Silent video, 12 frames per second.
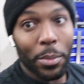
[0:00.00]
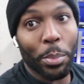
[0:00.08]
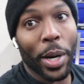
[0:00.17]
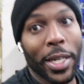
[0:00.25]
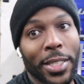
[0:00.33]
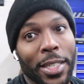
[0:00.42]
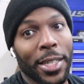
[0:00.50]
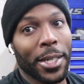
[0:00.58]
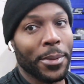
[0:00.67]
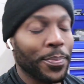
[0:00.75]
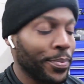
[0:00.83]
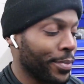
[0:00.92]
but
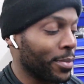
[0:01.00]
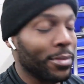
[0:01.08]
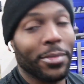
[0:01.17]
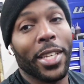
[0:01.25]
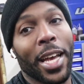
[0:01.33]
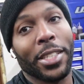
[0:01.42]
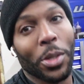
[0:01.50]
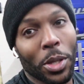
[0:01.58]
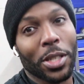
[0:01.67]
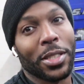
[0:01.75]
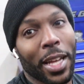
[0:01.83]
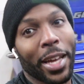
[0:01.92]
yeah, so it
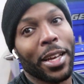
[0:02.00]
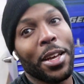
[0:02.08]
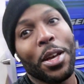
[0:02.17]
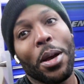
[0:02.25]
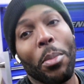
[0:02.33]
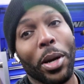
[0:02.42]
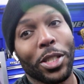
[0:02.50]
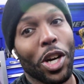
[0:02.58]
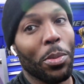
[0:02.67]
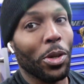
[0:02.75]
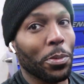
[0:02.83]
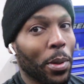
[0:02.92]
looks like my
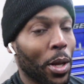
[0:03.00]
turbo's